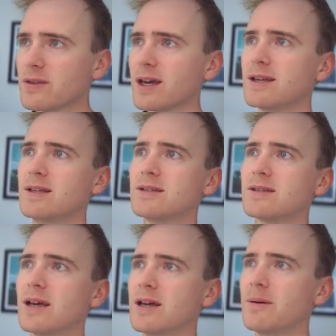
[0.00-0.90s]
That
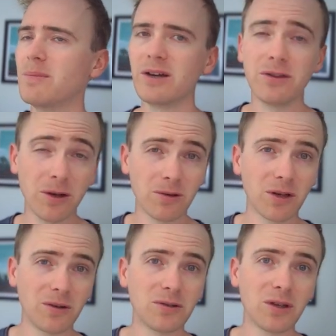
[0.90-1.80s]
is uh, my
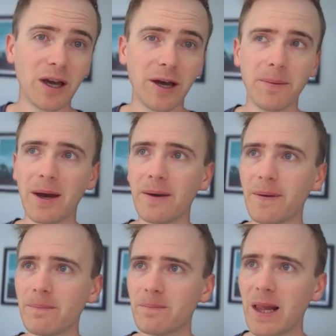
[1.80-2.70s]
no-code um,
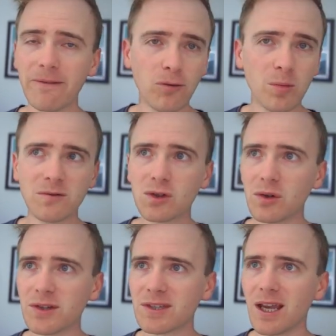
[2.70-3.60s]
platform of
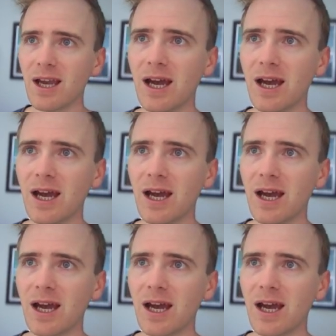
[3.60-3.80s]
choice.